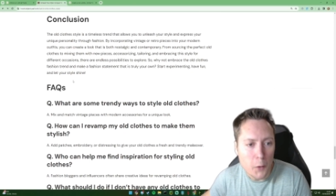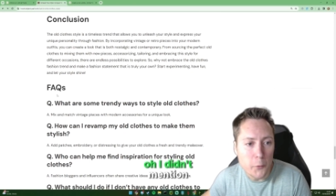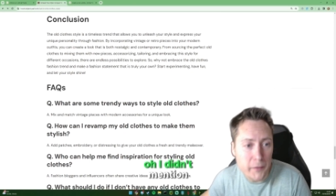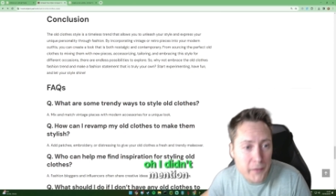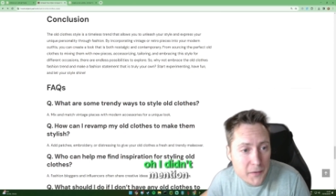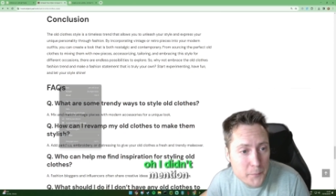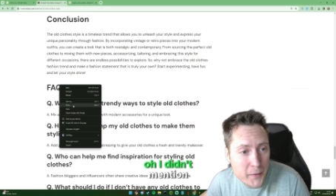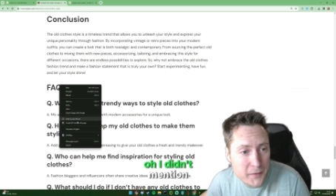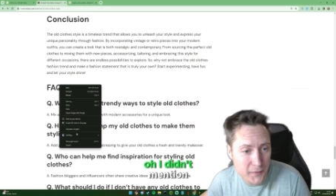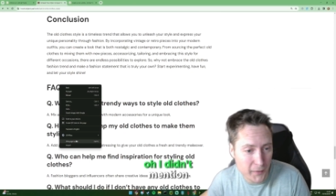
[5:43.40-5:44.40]
I didn't even
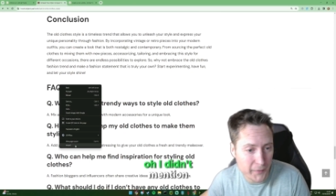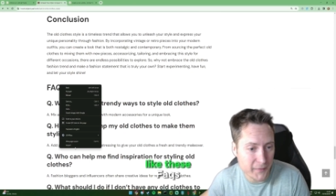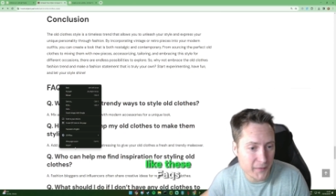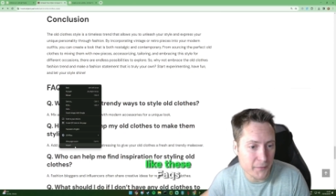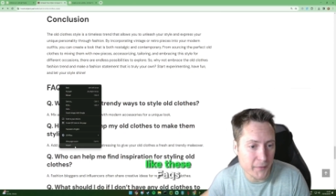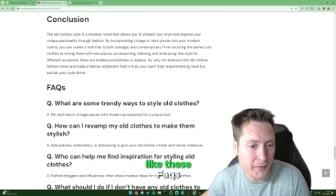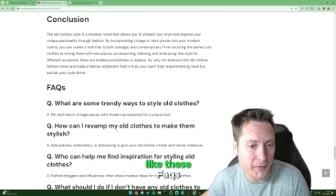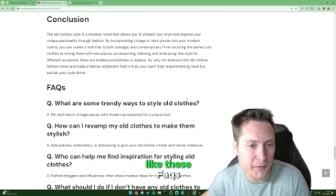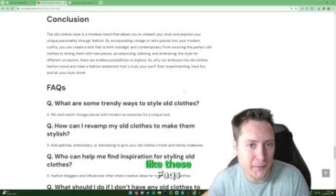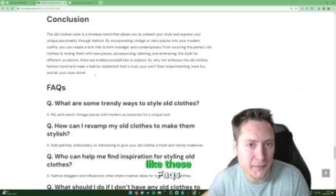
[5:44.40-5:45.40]
mention, like, these
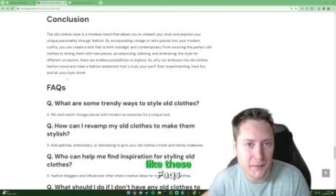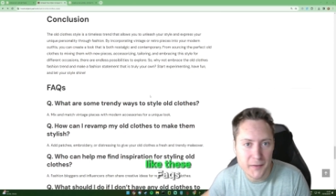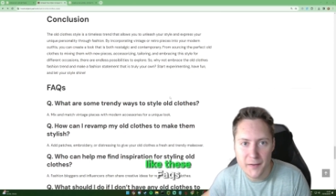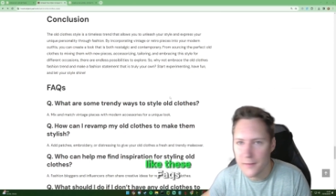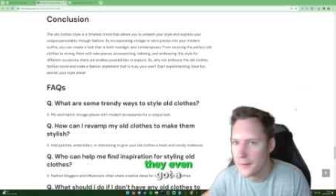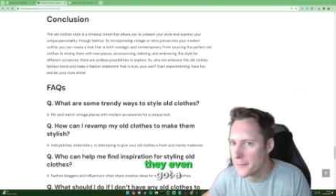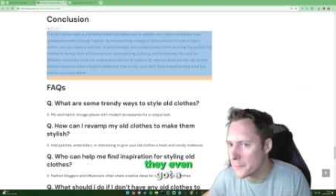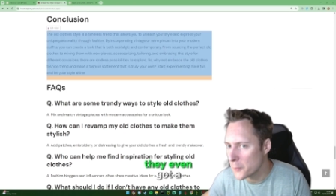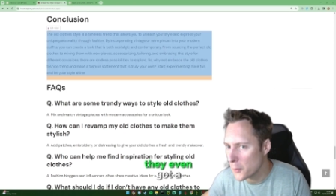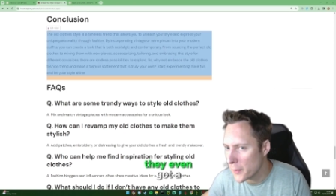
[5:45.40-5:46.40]
FAQs, they've
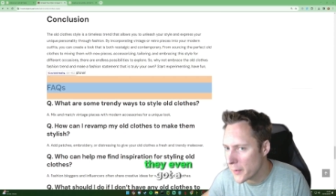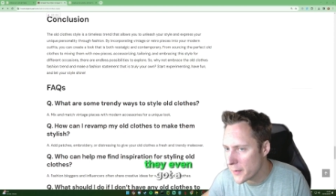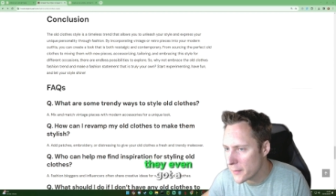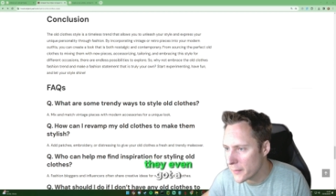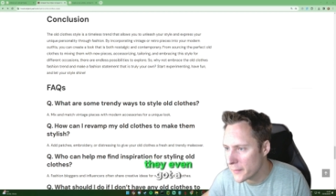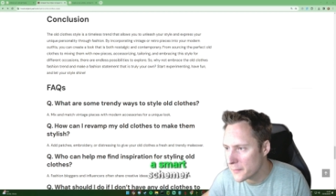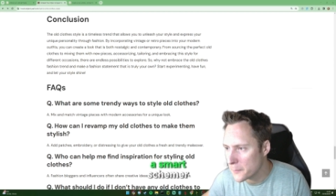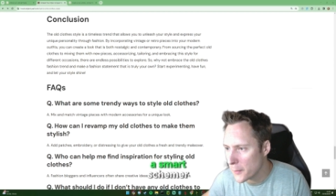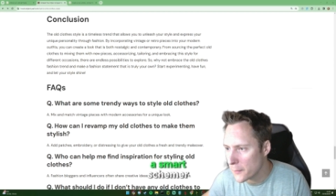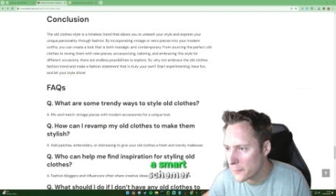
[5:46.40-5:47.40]
even got a
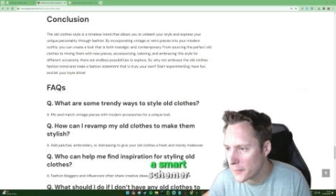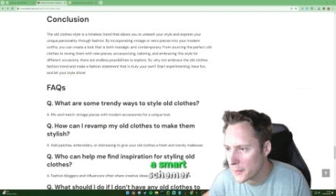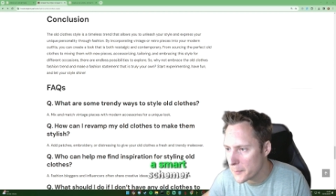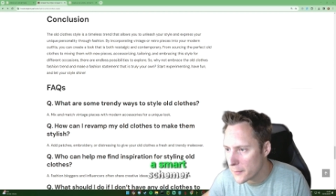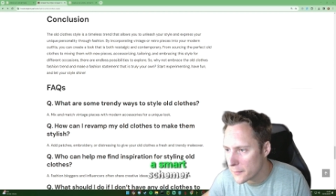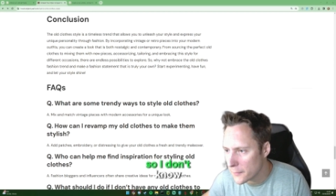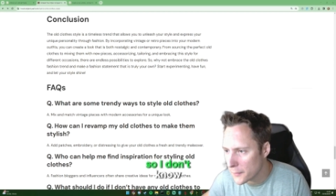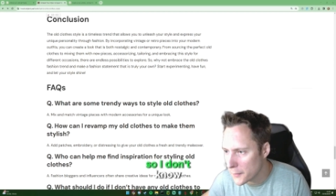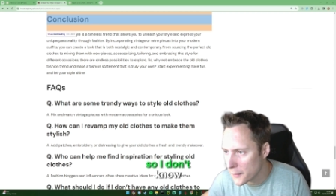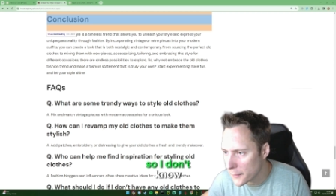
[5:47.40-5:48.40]
smart schema.
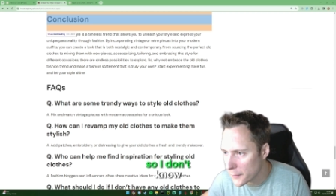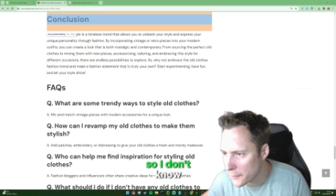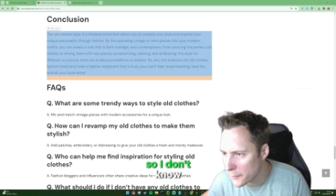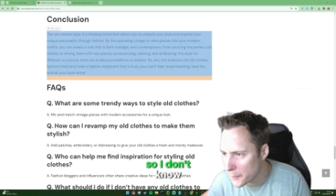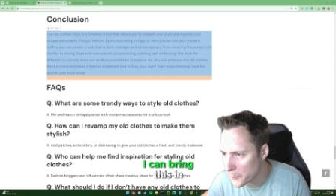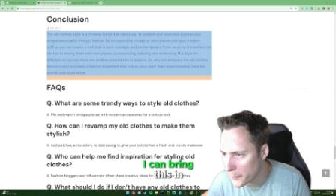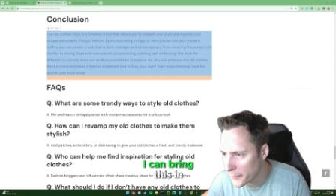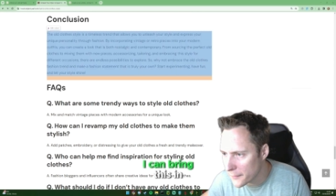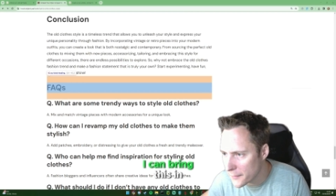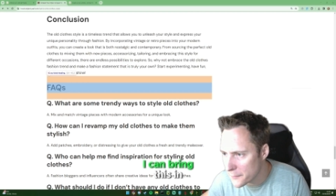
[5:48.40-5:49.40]
So I don't know if I can
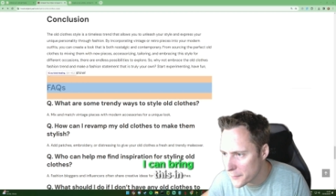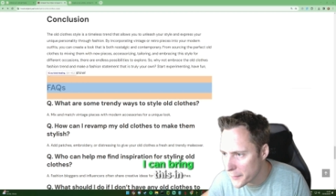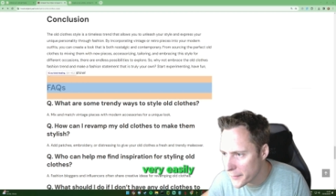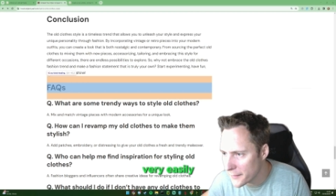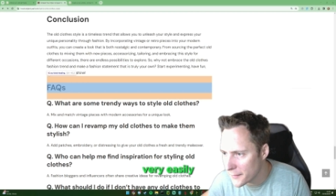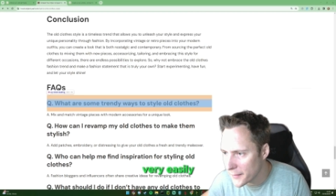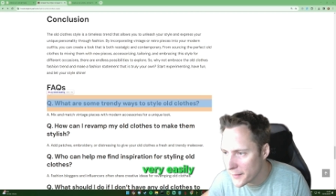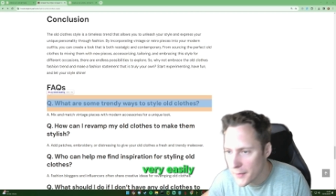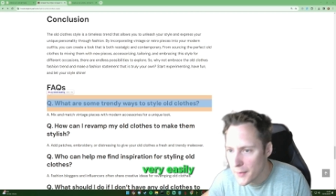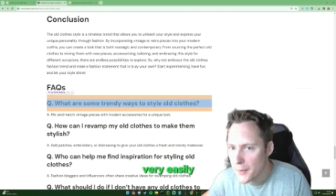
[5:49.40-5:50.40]
bring this in very
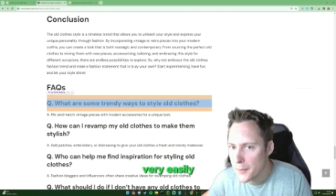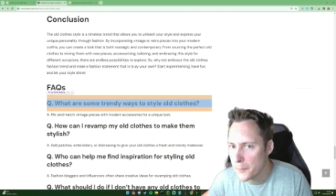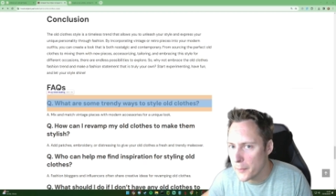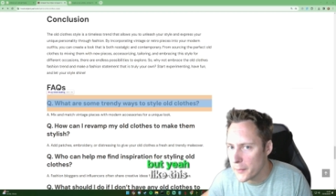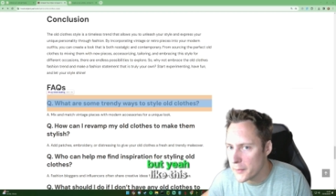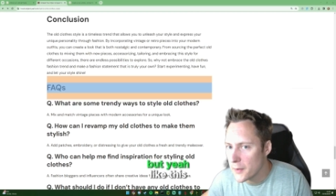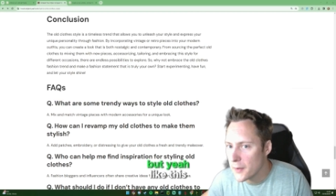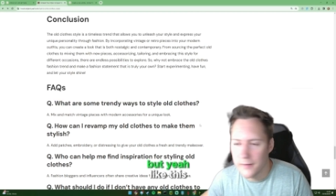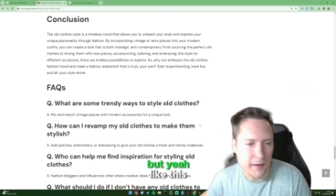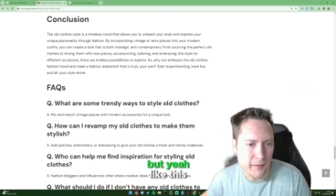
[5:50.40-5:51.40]
easily, but
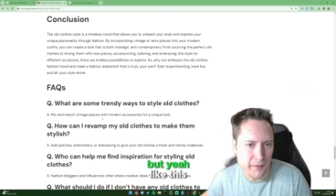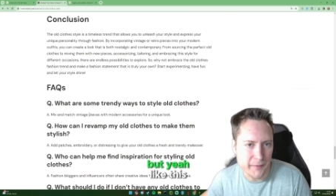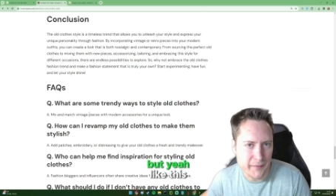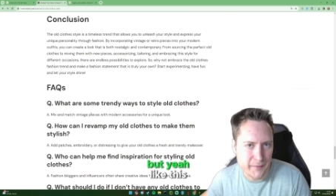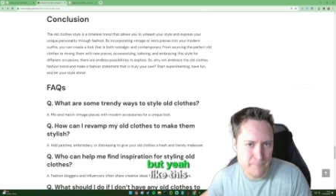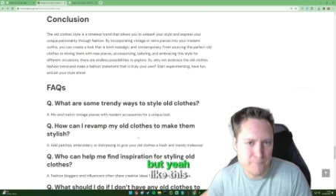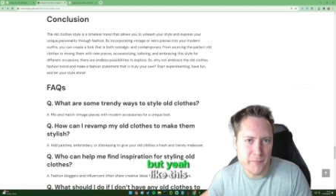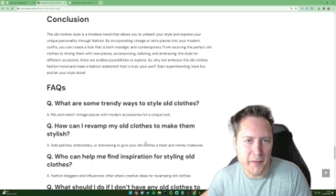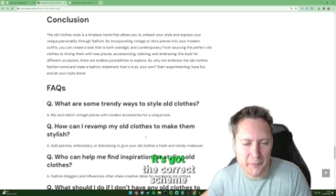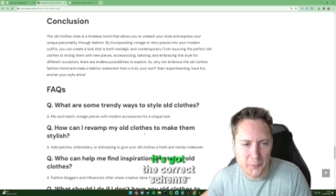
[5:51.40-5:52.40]
yeah, like,
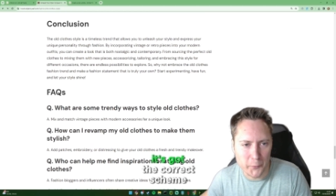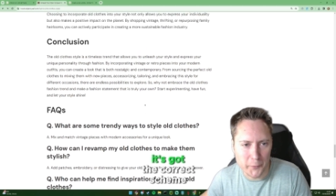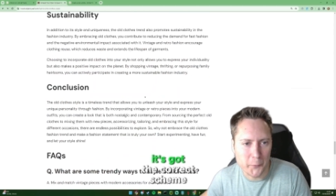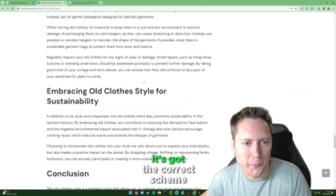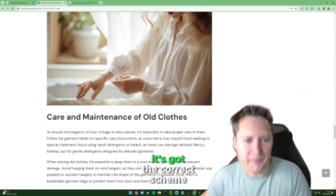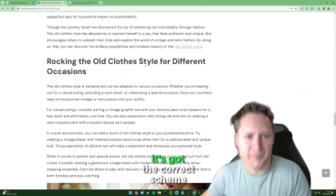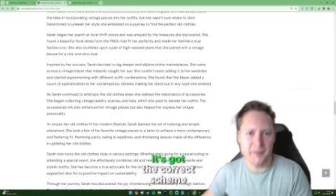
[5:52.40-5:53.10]
it's got the correct